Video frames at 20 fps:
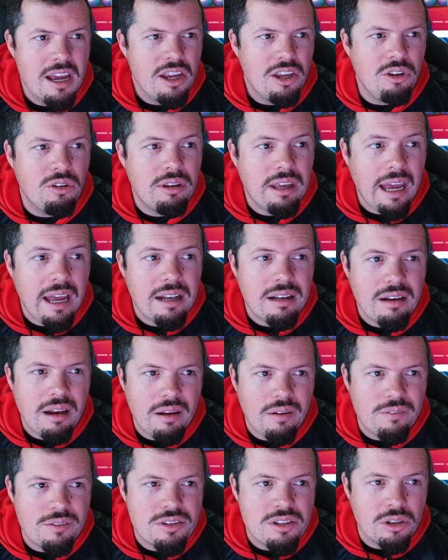You can
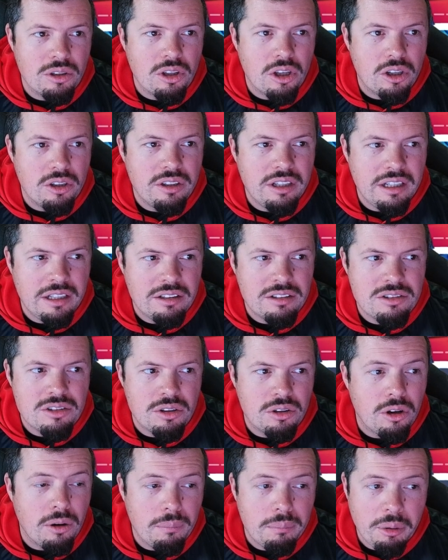still go
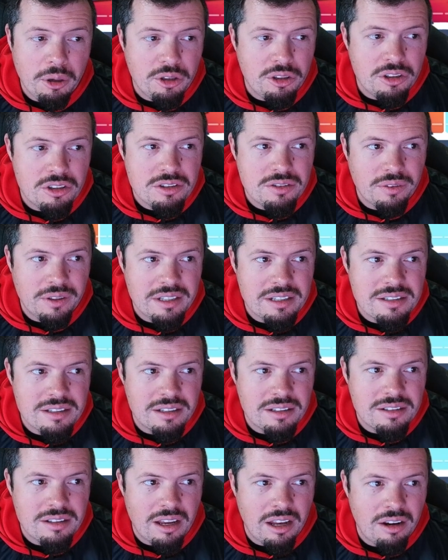into components, for
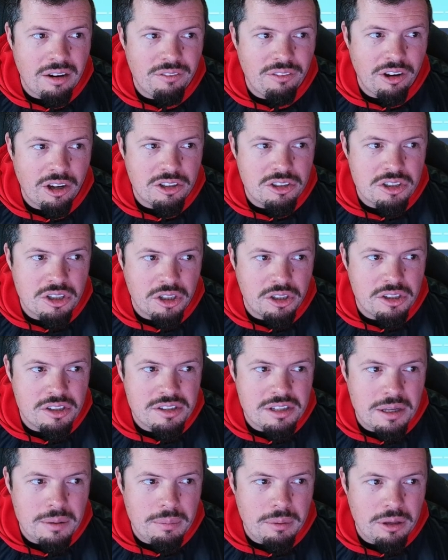instance, and if I just go to
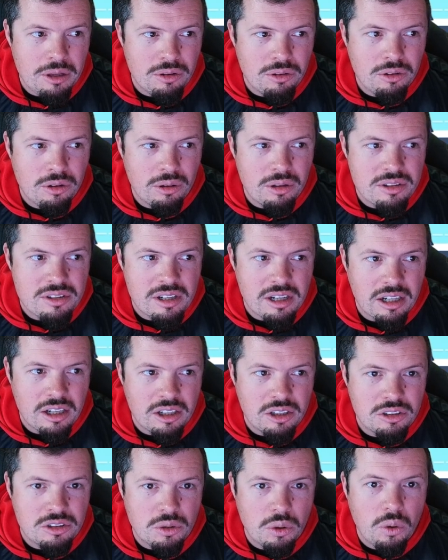CPU coolers and I
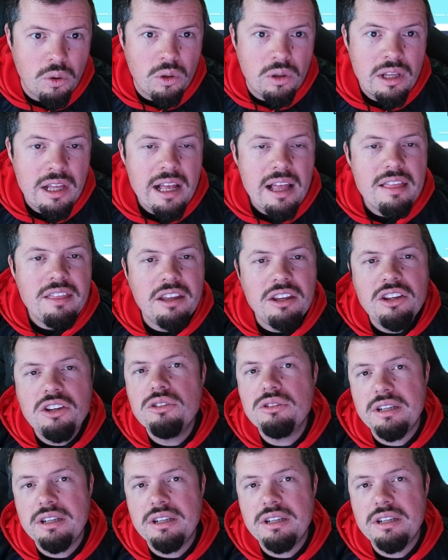go to all, then you'll